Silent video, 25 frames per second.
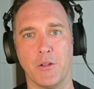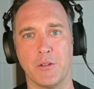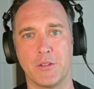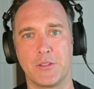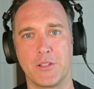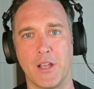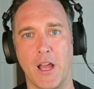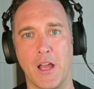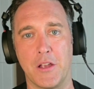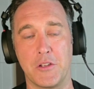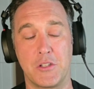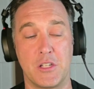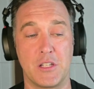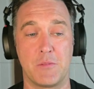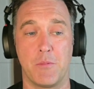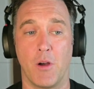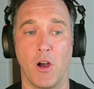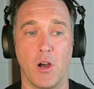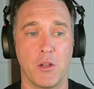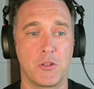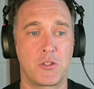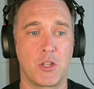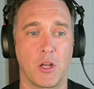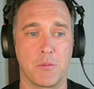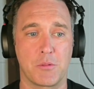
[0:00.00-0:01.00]
So she's my
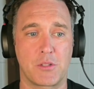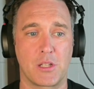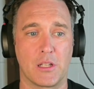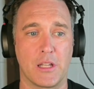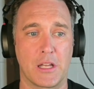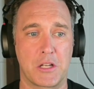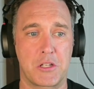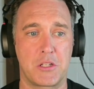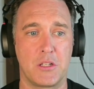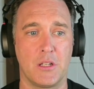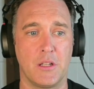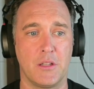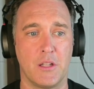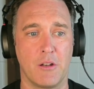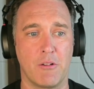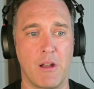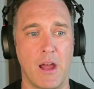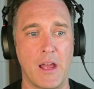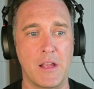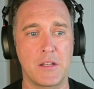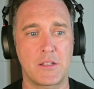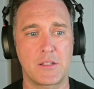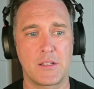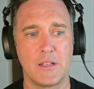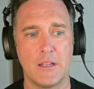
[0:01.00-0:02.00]
on-top selection in the
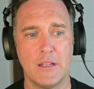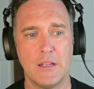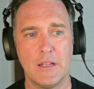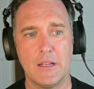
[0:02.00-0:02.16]
race.